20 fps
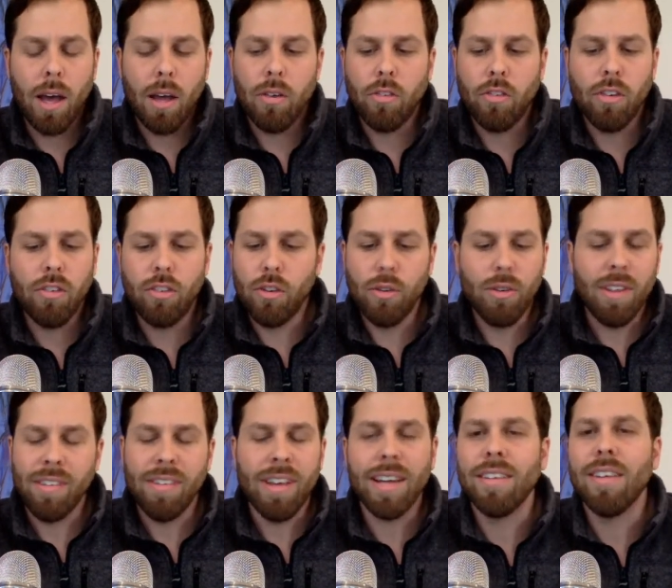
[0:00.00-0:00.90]
just do
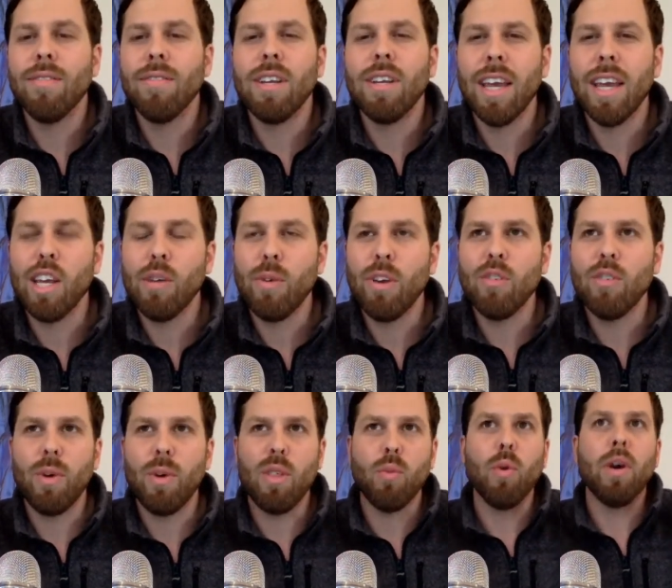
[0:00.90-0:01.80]
this activity anyways
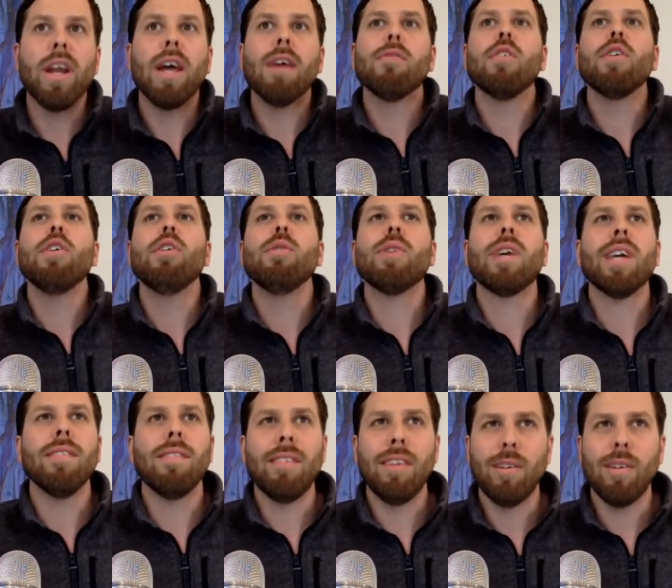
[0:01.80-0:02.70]
with whatever you
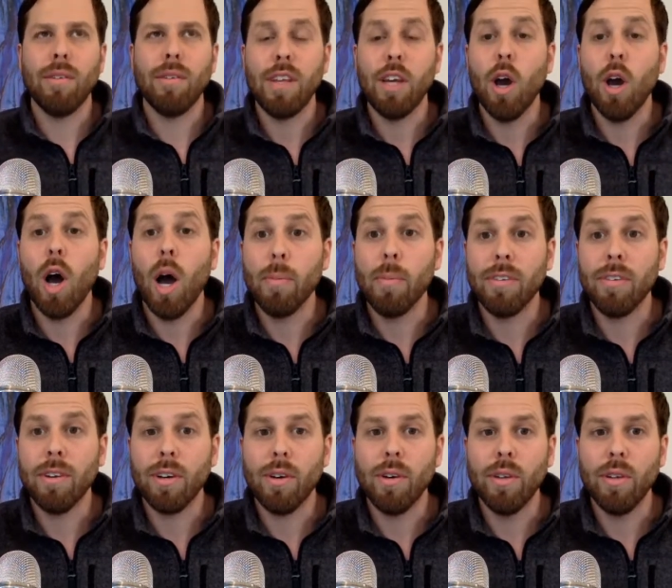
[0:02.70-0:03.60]
consider the
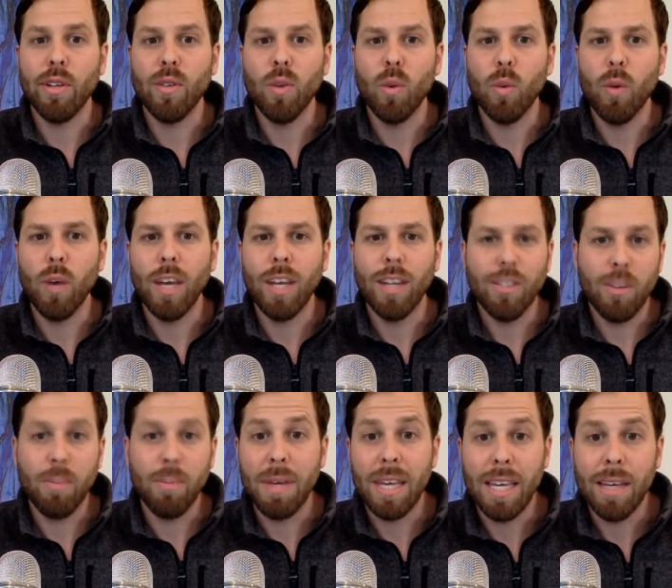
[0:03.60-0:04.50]
obstacle in the way to
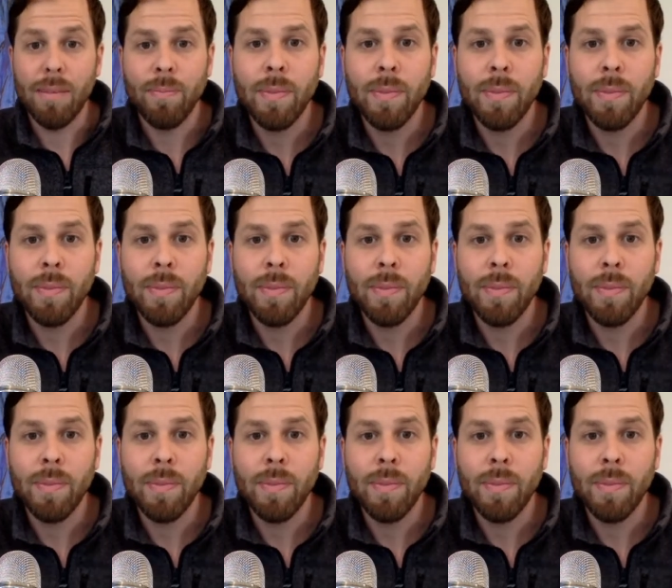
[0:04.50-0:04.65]
be.